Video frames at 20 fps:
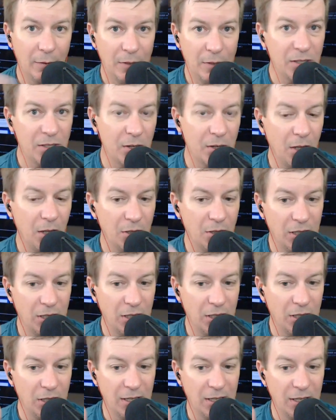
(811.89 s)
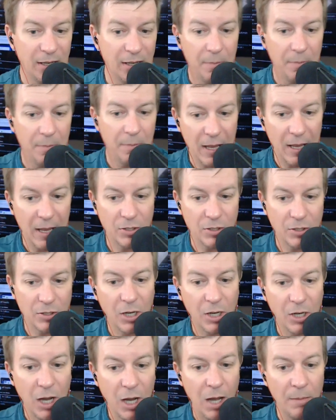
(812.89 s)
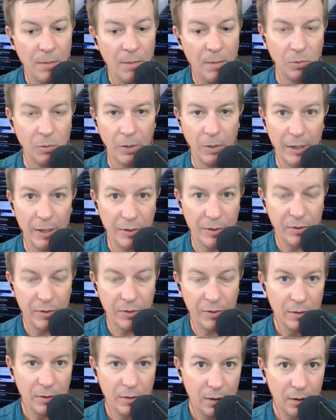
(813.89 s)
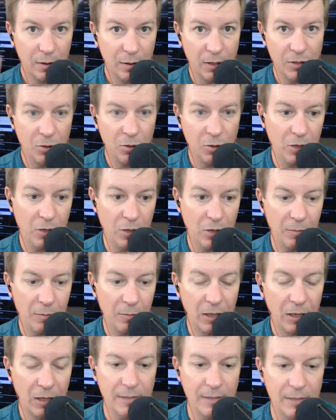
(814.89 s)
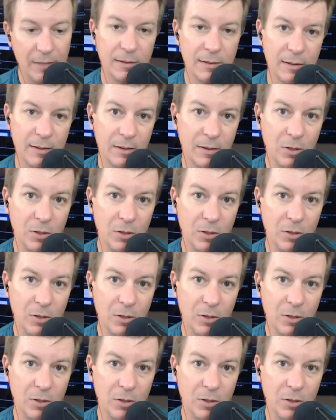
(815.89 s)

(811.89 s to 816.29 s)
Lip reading: Synology Disk Station Manager comes with a 2-camera license.